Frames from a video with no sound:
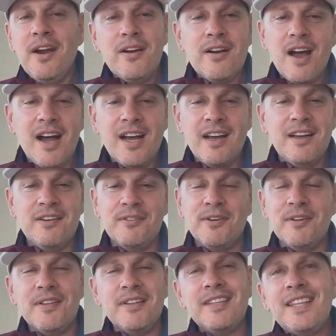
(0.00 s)

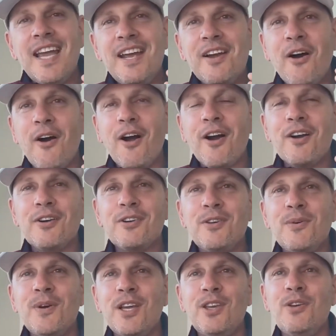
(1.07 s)
they aren't
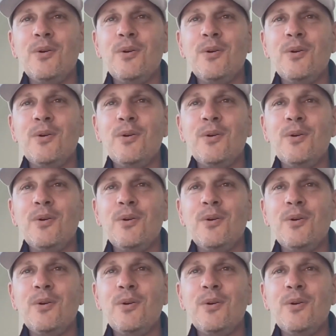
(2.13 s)
doing